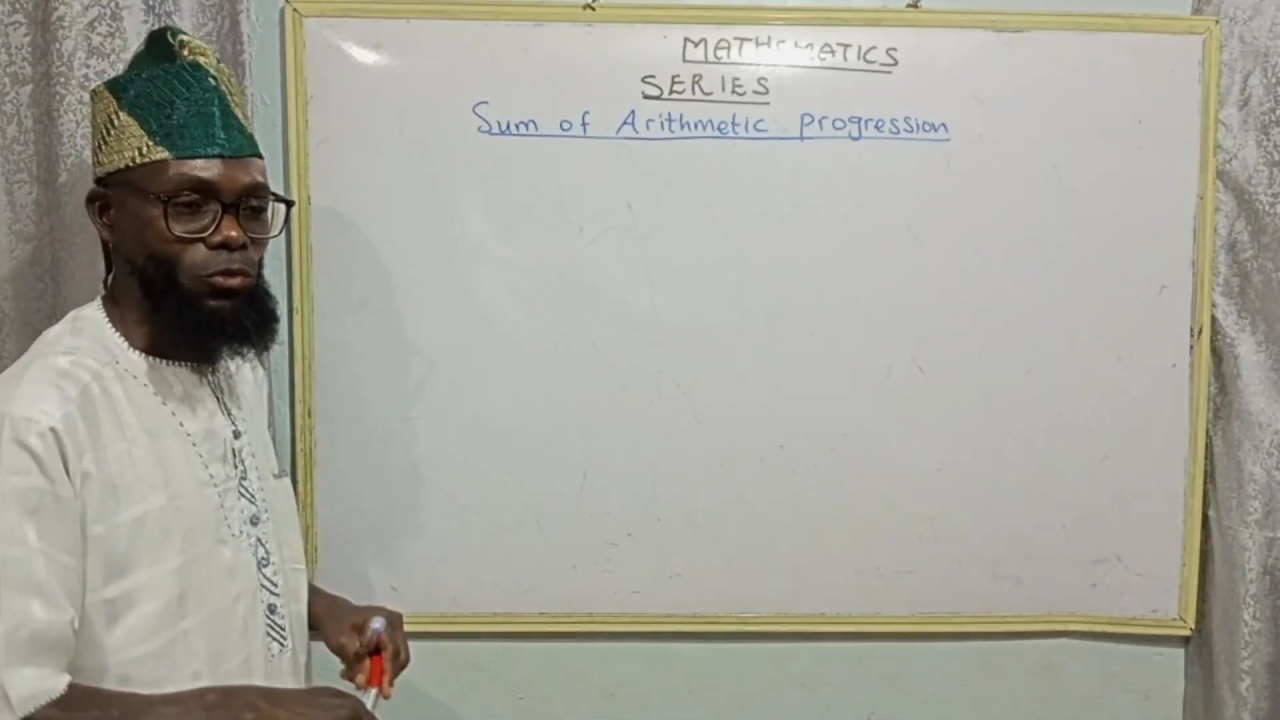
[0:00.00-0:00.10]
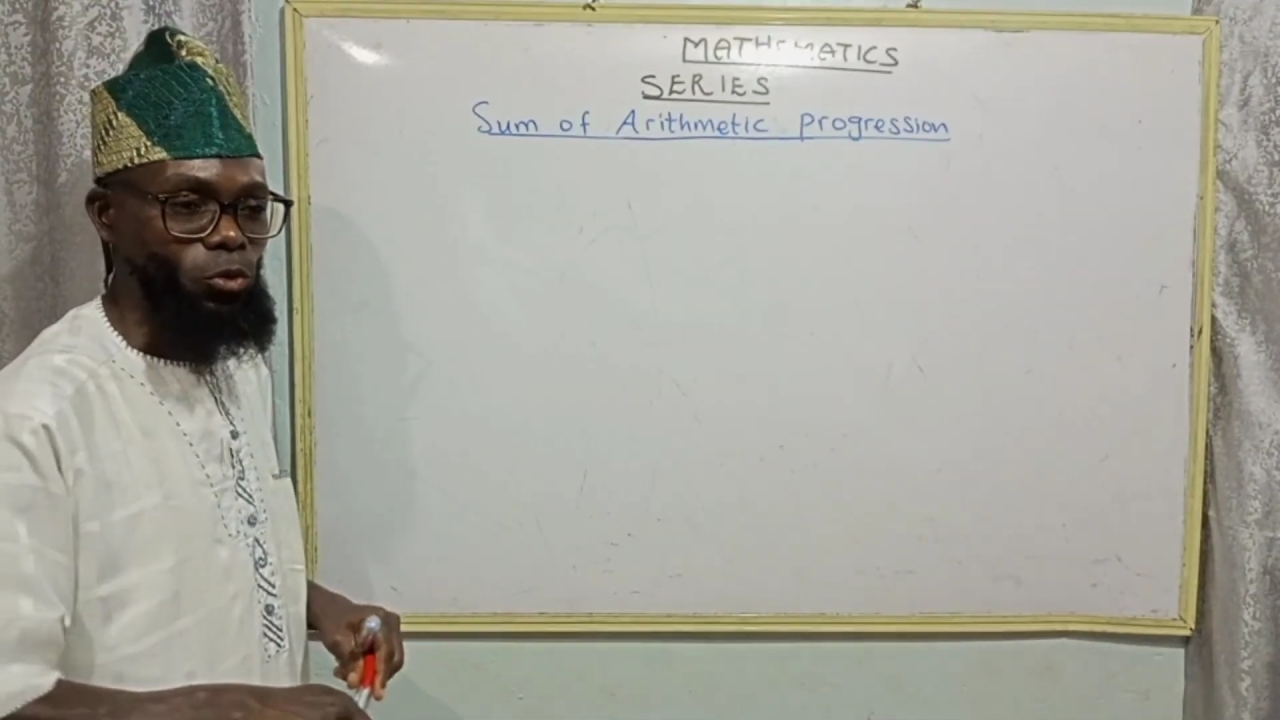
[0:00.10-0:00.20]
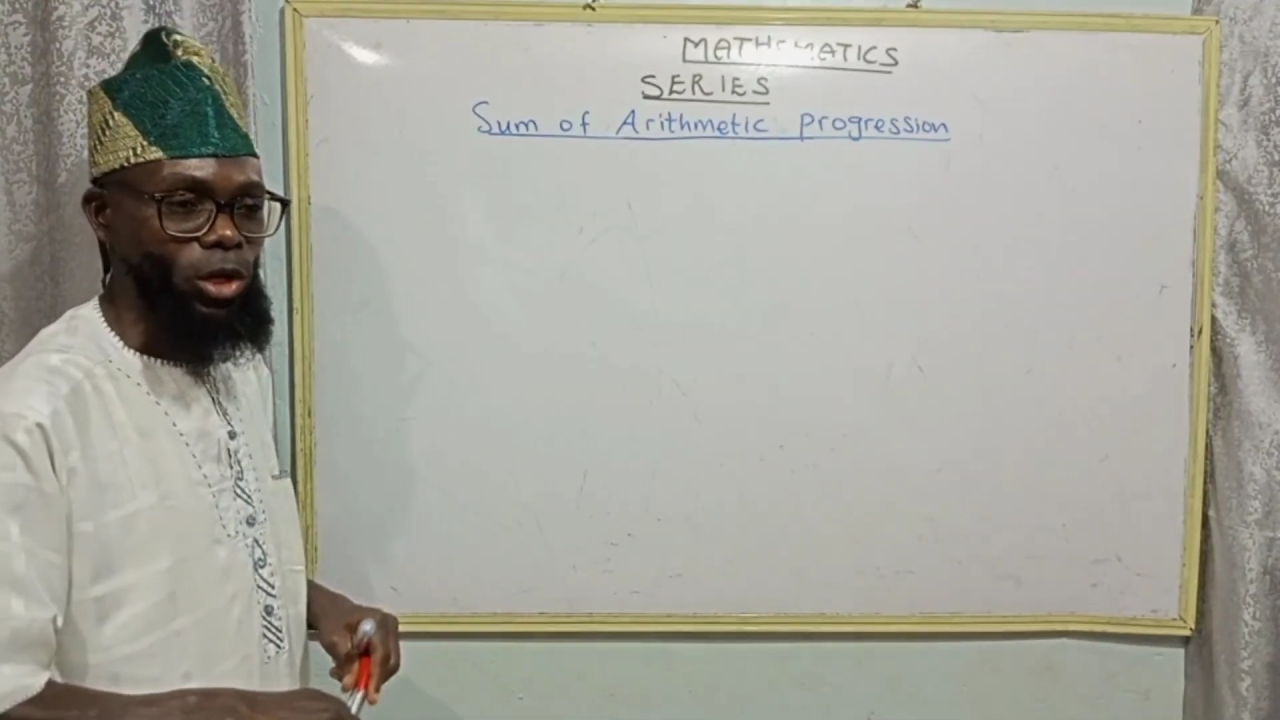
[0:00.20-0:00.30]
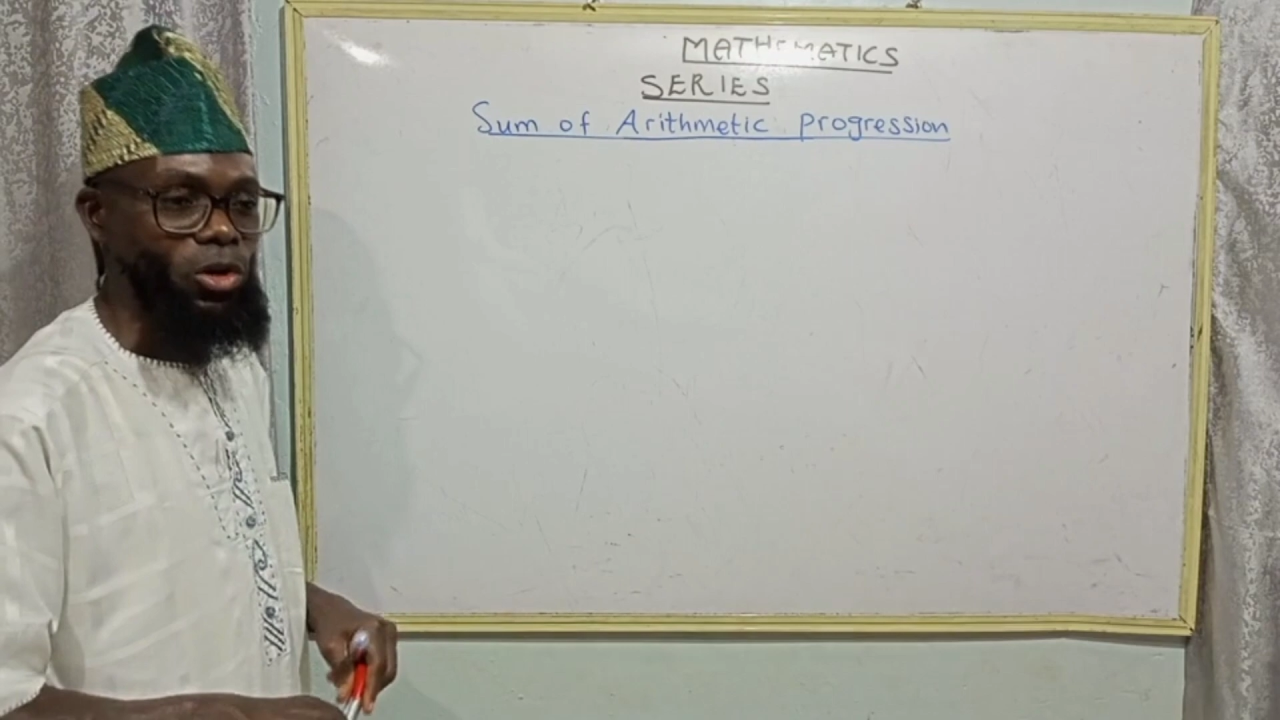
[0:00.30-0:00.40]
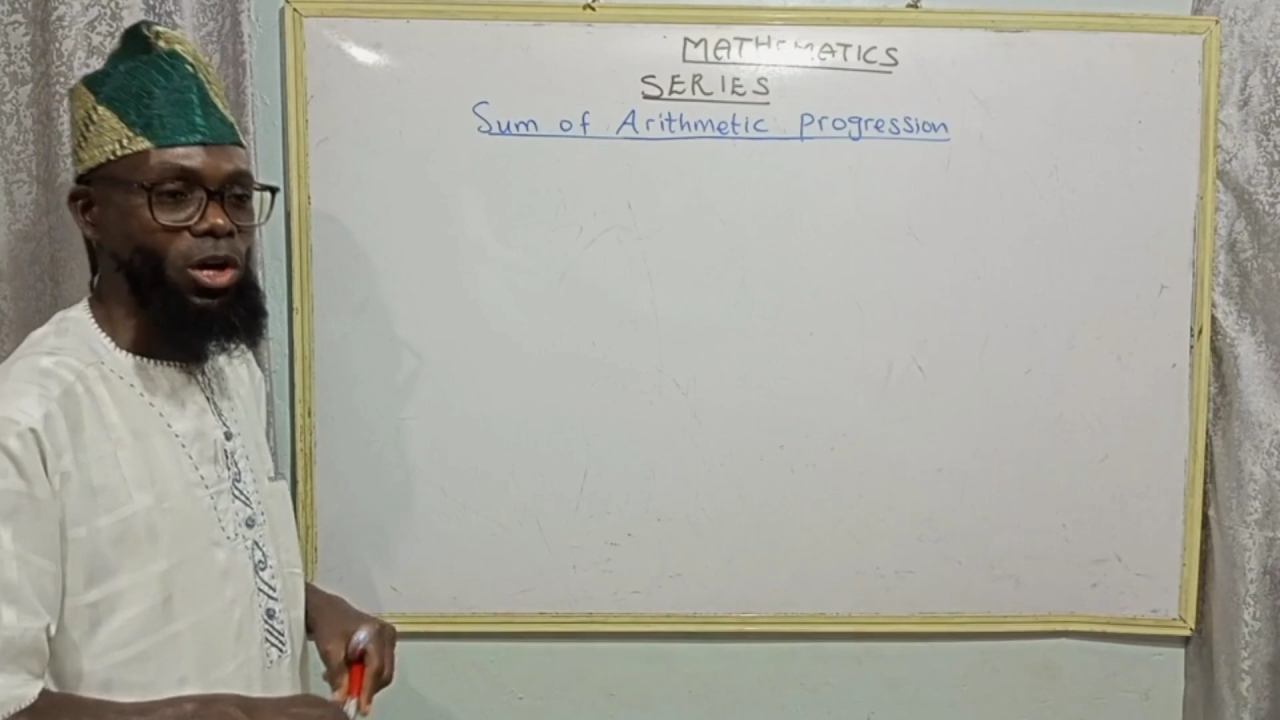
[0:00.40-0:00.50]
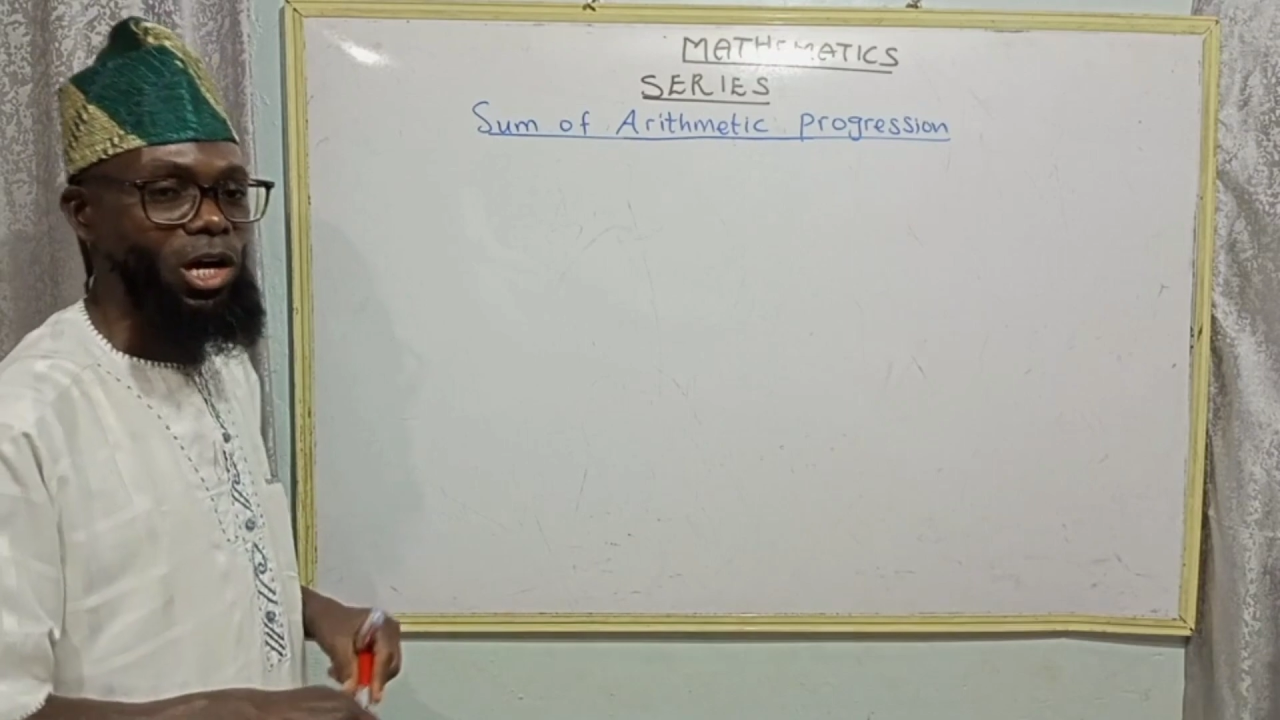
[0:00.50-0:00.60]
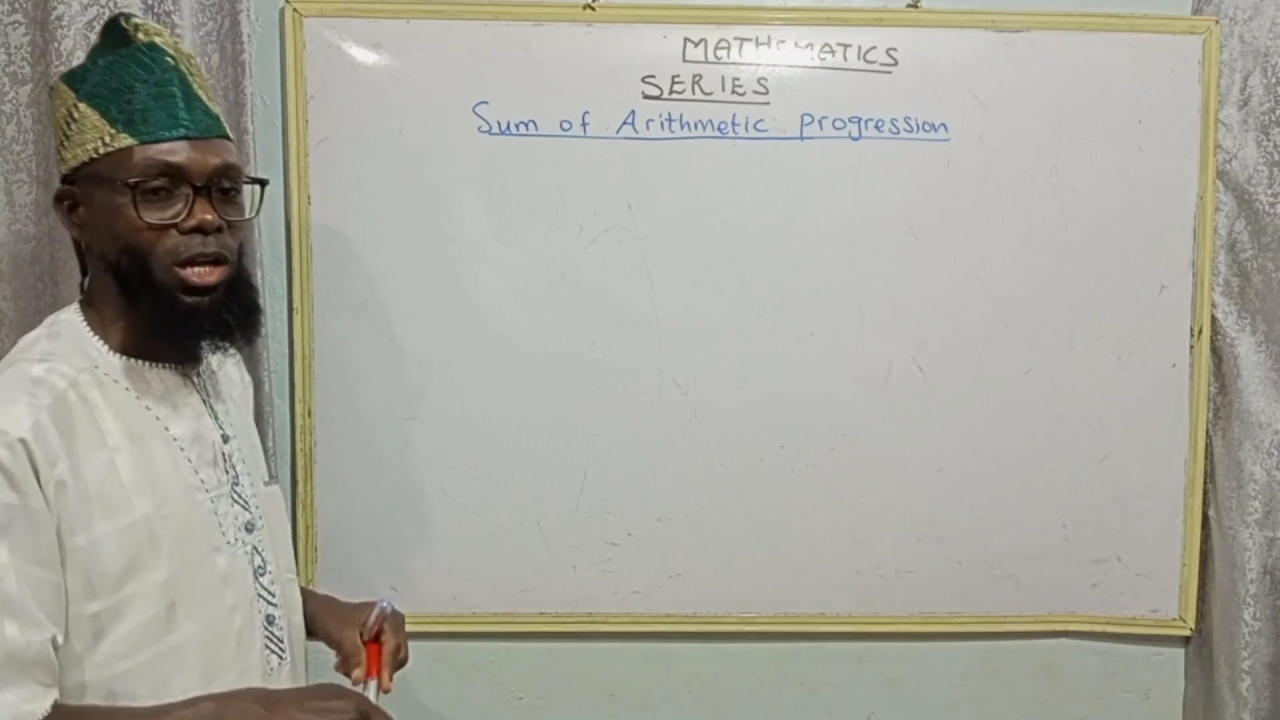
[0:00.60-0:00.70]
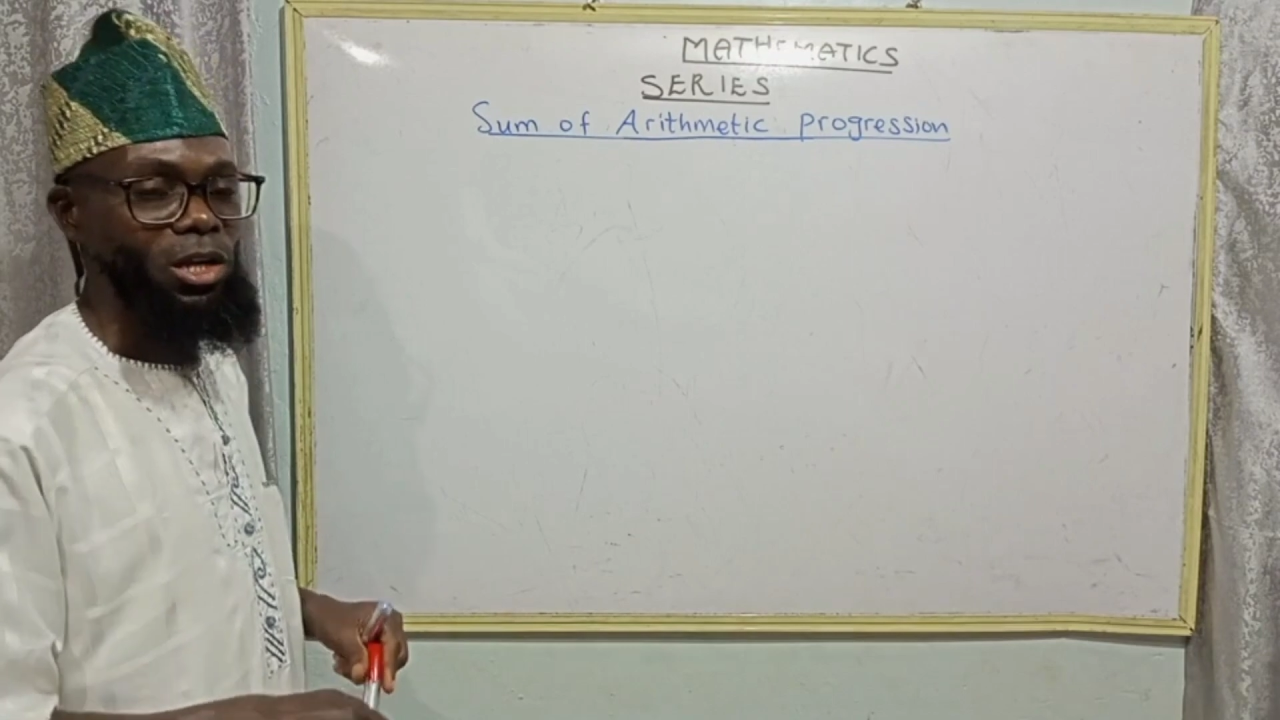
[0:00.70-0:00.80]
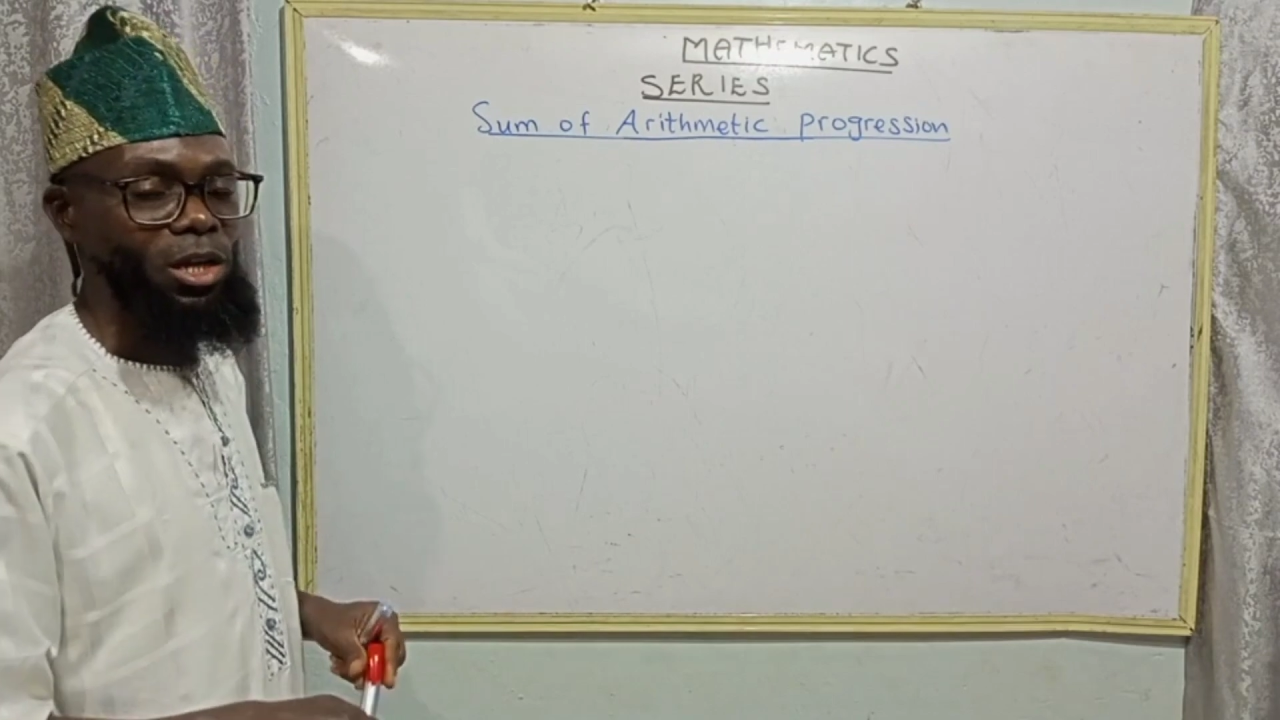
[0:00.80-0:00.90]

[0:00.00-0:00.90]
can recall